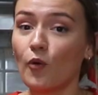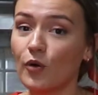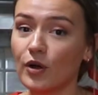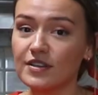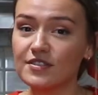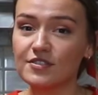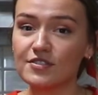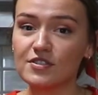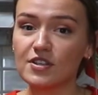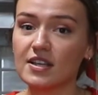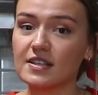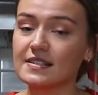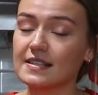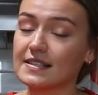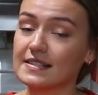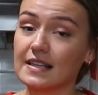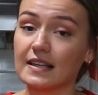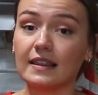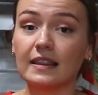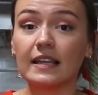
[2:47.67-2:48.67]
Oyster sauce
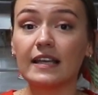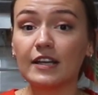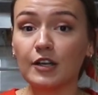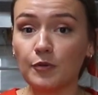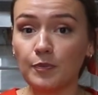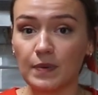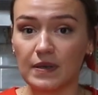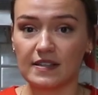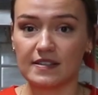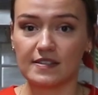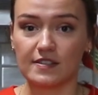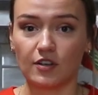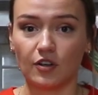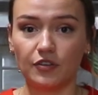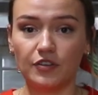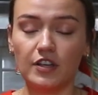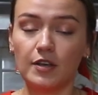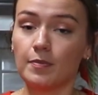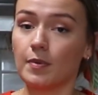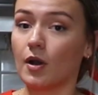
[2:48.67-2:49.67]
is a little bit
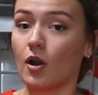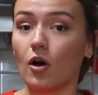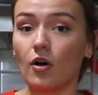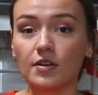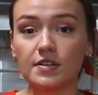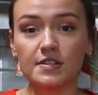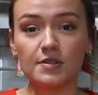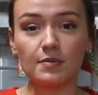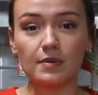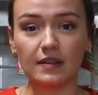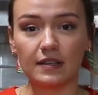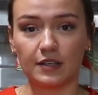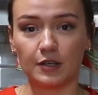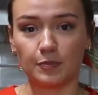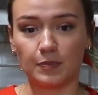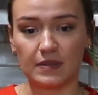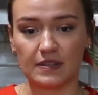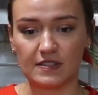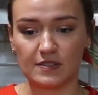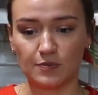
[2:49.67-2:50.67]
salty, but also a little
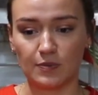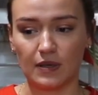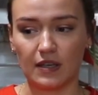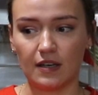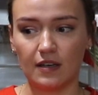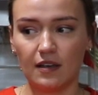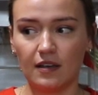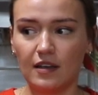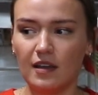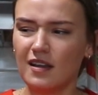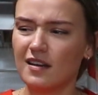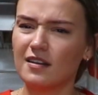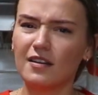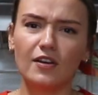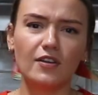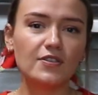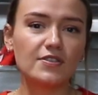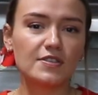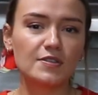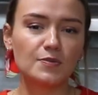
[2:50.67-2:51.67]
bit sweet.
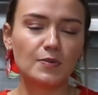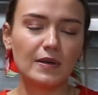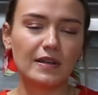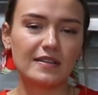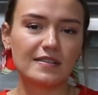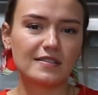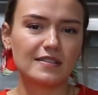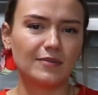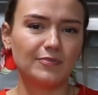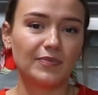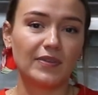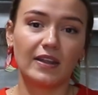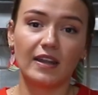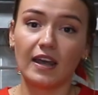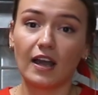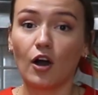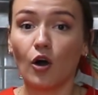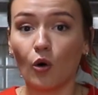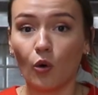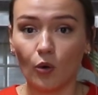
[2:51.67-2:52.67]
Not as sweet as something
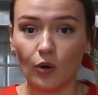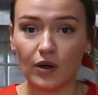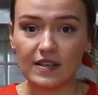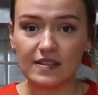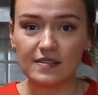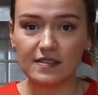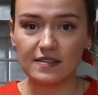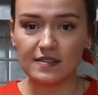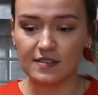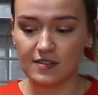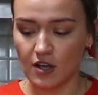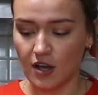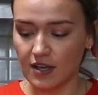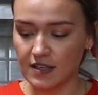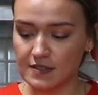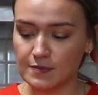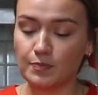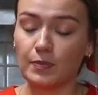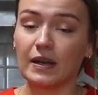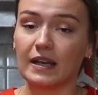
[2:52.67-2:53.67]
like a hoisin
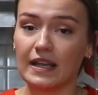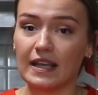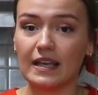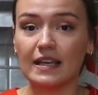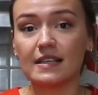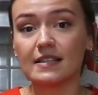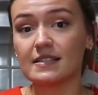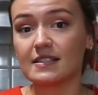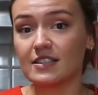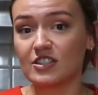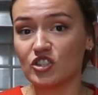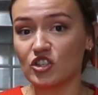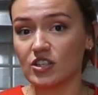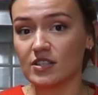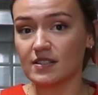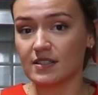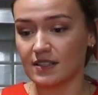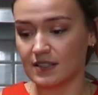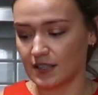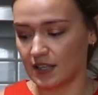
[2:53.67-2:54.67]
sauce, but it is
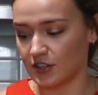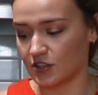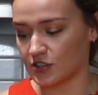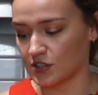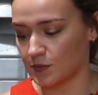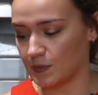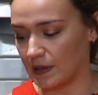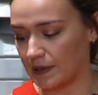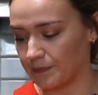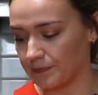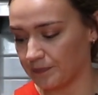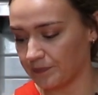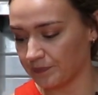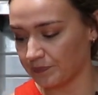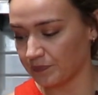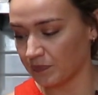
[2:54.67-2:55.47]
just a touch sweet.